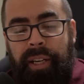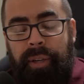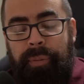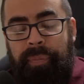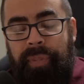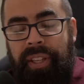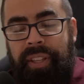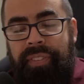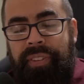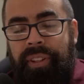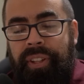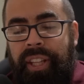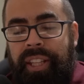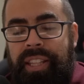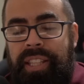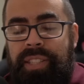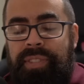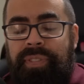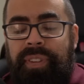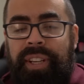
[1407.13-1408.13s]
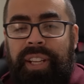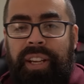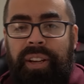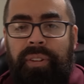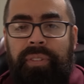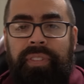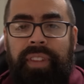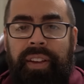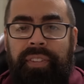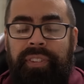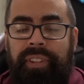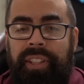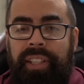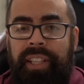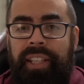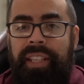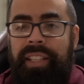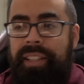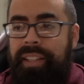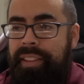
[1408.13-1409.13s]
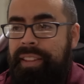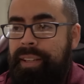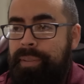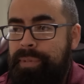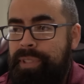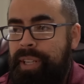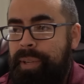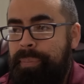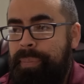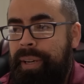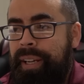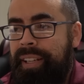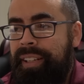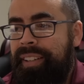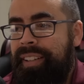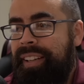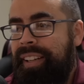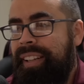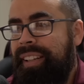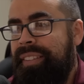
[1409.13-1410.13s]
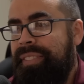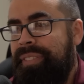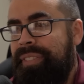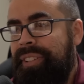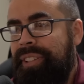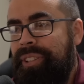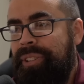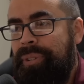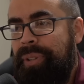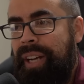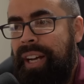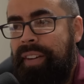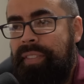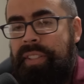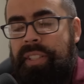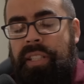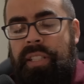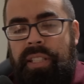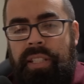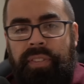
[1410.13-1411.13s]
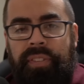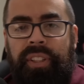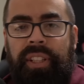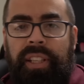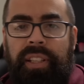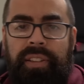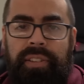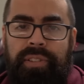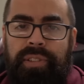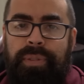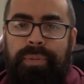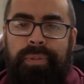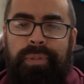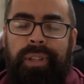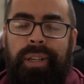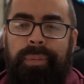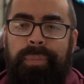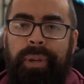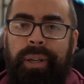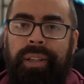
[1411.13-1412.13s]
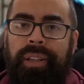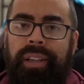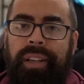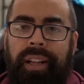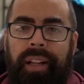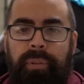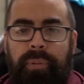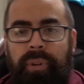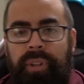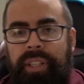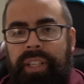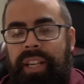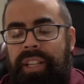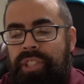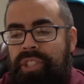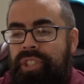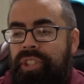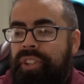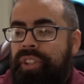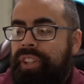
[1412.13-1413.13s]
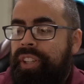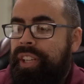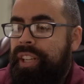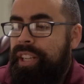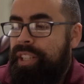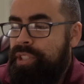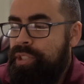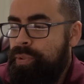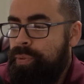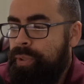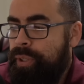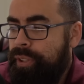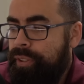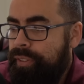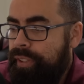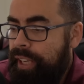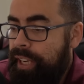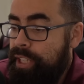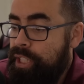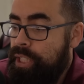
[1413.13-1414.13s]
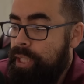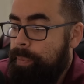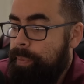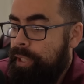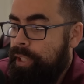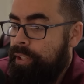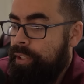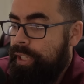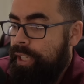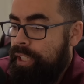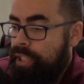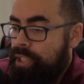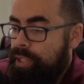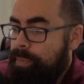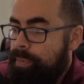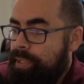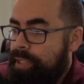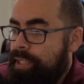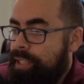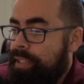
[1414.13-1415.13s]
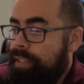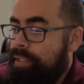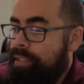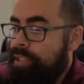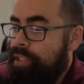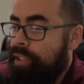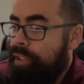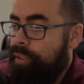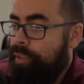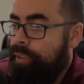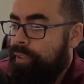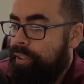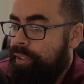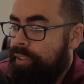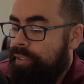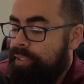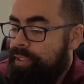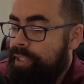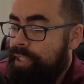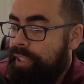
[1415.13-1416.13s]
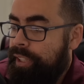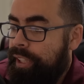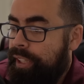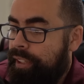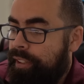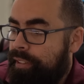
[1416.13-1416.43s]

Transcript: if you like this video, definitely hit the thumbs up button. If you haven't, definitely hit the subscribe button. And I will catch y'all in the next one. Actually, I'm going to go catch some Z's. So see you later.